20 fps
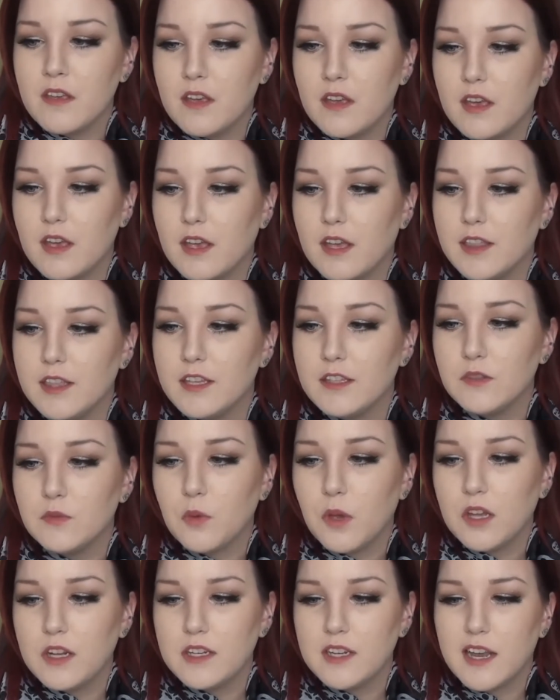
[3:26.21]
And this
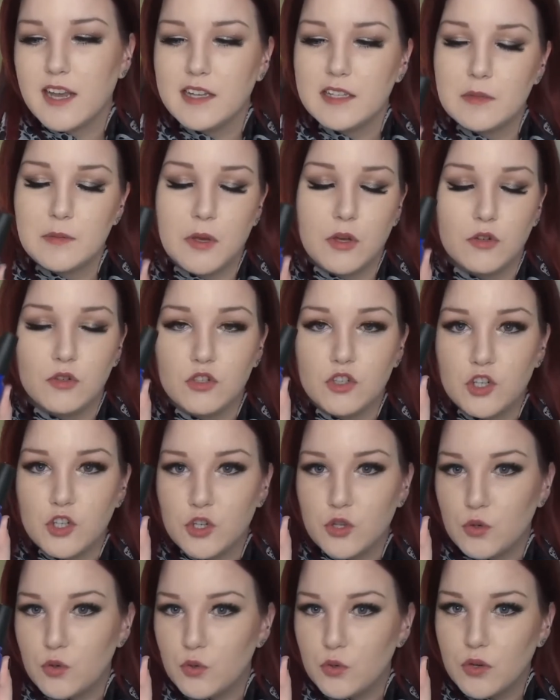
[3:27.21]
one takes about
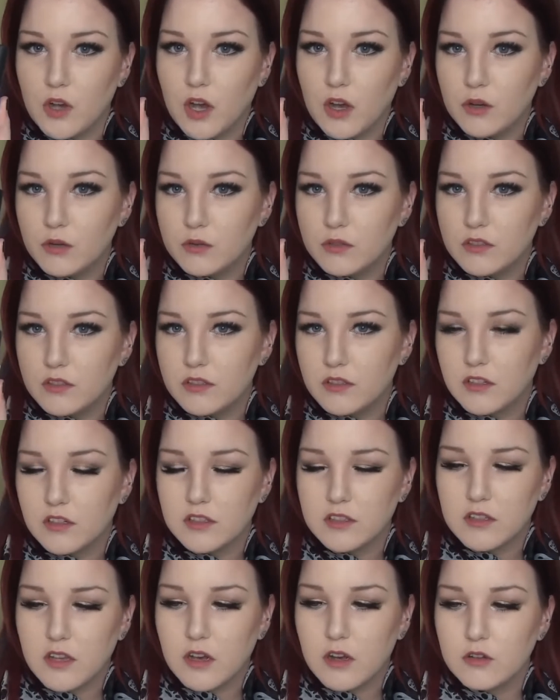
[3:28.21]
2 coats or
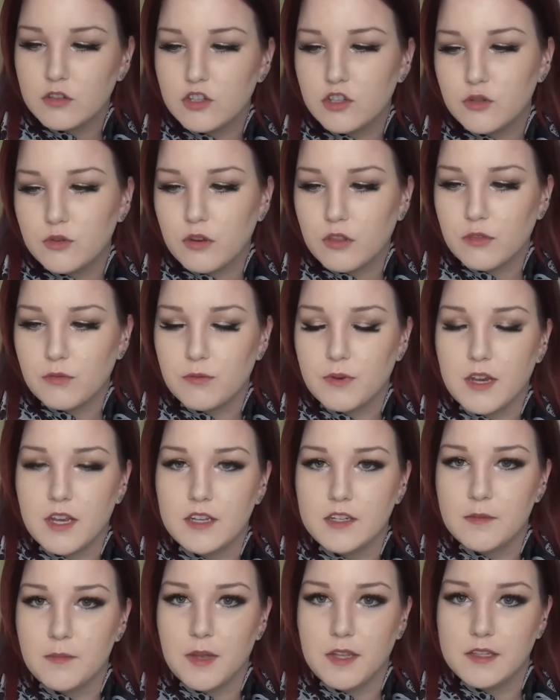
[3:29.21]
so, 2 to 3,
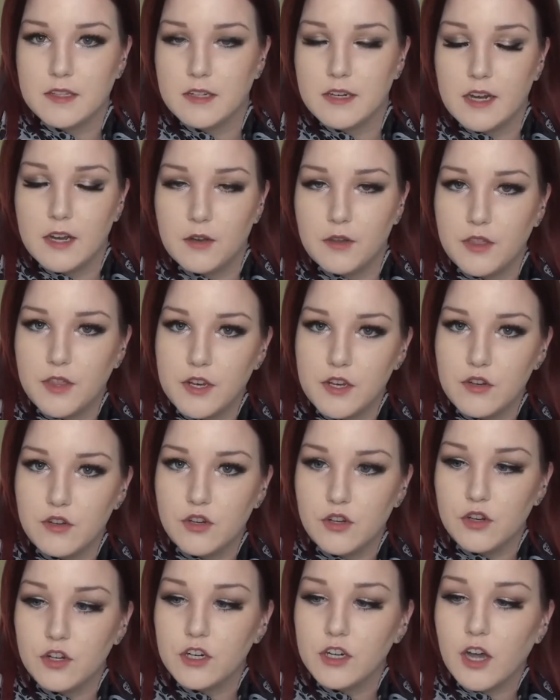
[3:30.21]
it depends on how thin you
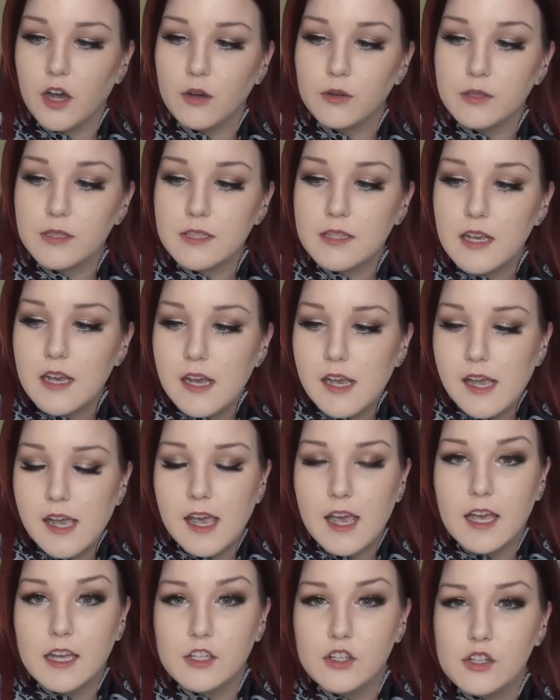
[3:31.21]
do your coats.
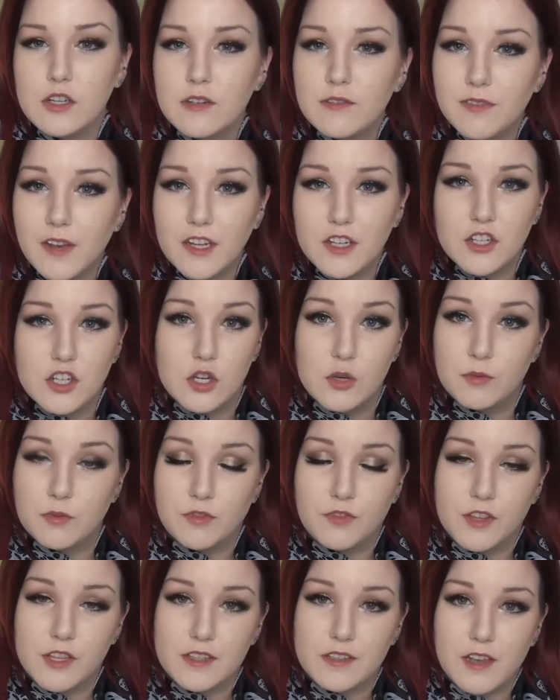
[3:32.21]
And you can find dupes
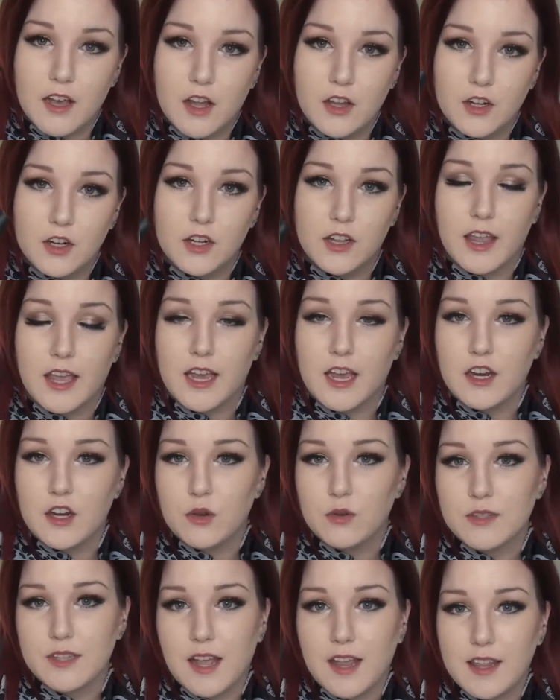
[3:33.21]
for this color, like I
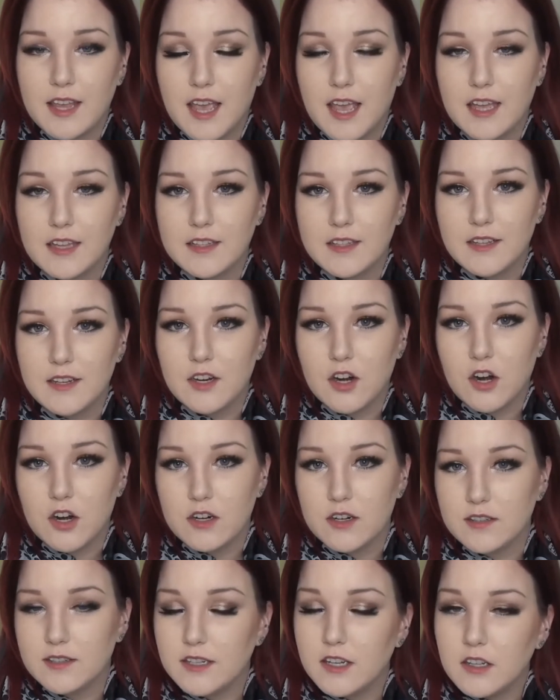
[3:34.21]
know Sally Hansen
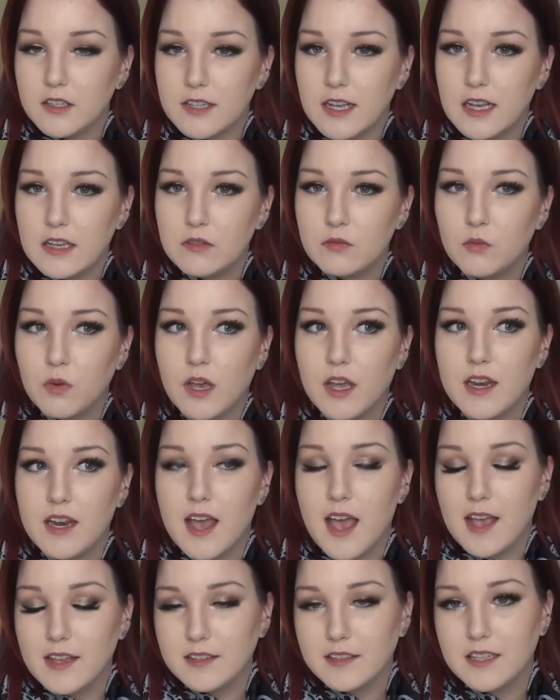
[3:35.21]
Hard as Nails has one,
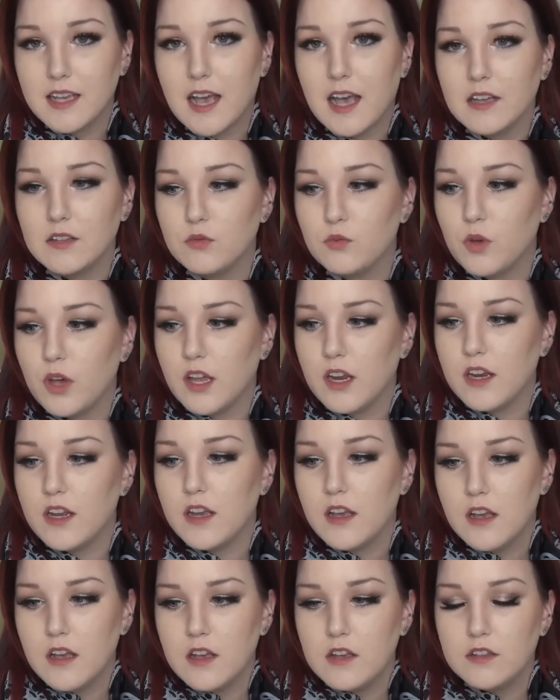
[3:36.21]
Essie has one,
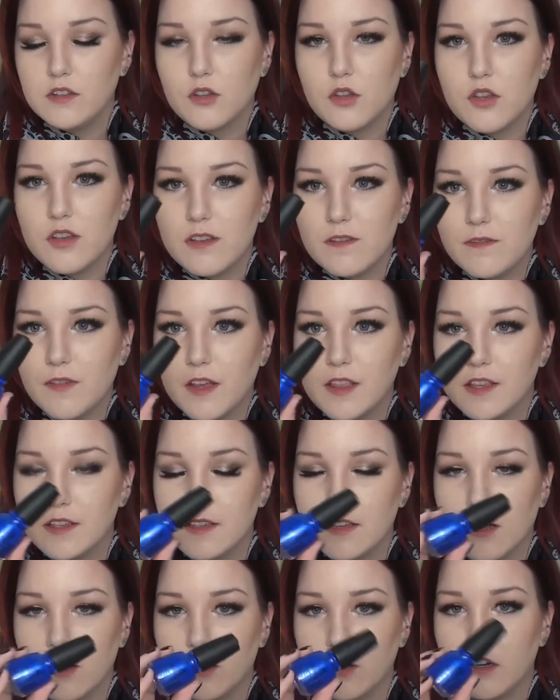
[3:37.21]
so you can find this
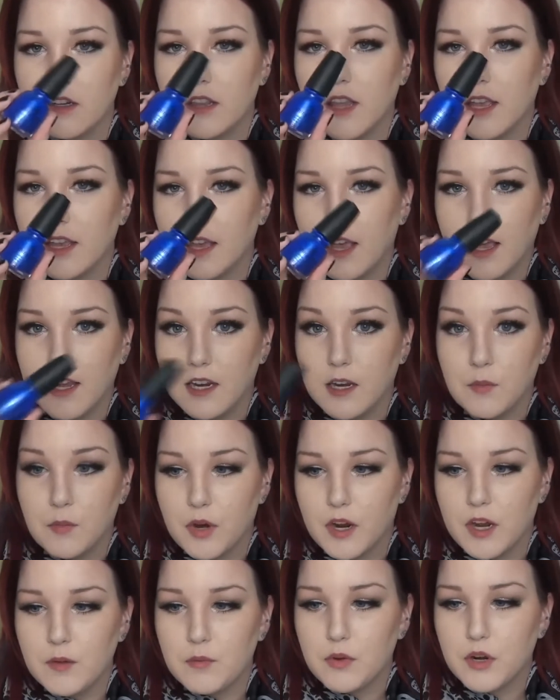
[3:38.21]
color in like any
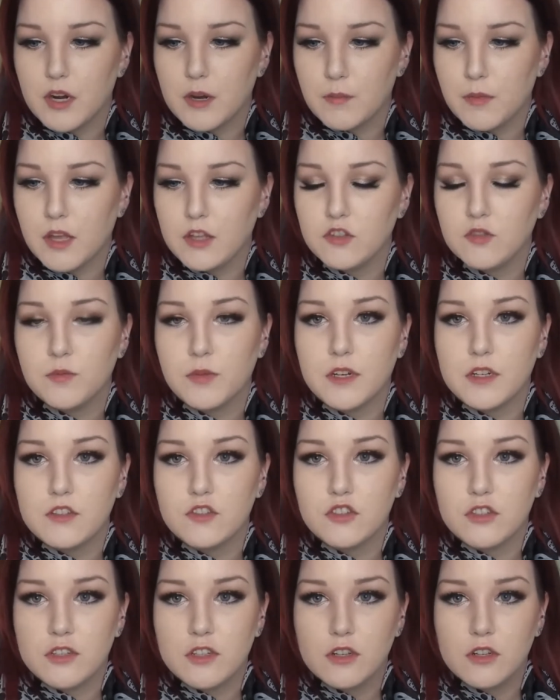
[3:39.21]
brand pretty much. But it's
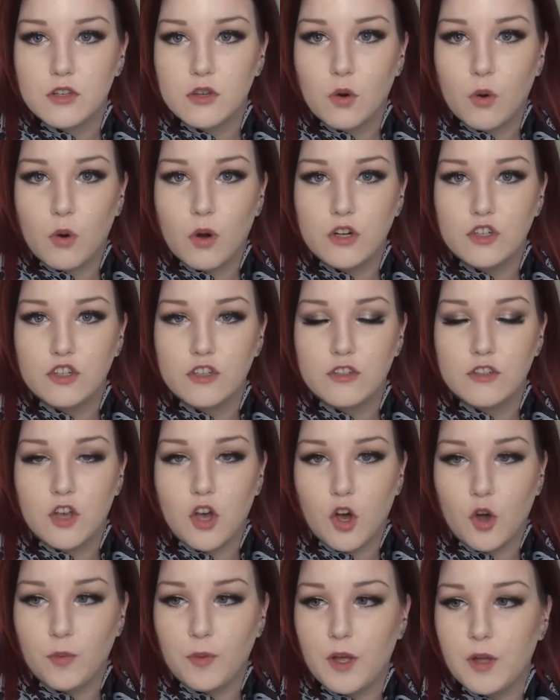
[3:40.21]
just a gorgeous
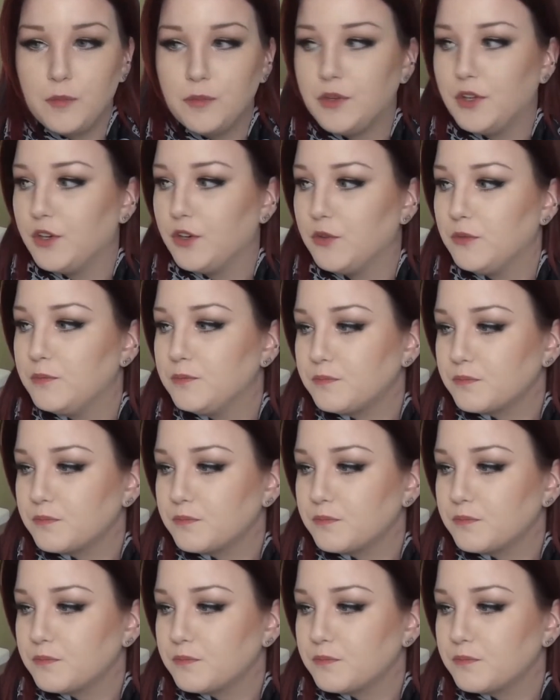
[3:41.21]
cobalt blue.